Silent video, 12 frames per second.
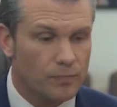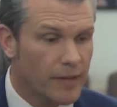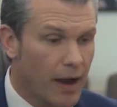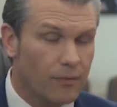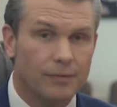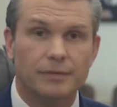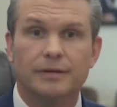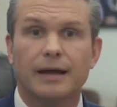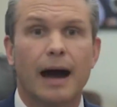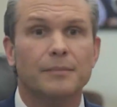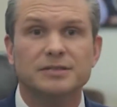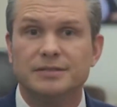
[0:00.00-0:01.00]
Now,
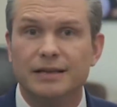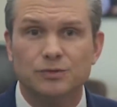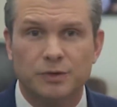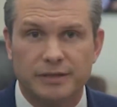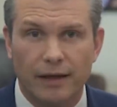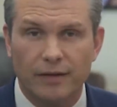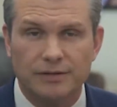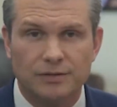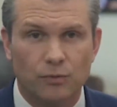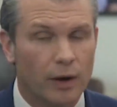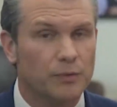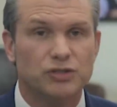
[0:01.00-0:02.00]
common sense would tell
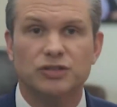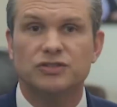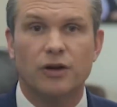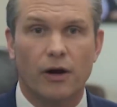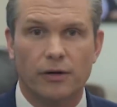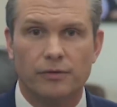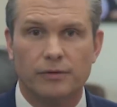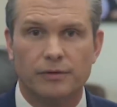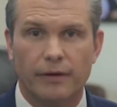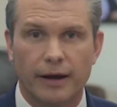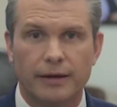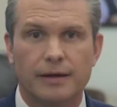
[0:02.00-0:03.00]
us where we should start,
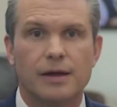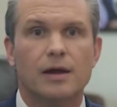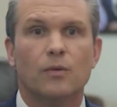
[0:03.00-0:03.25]
right?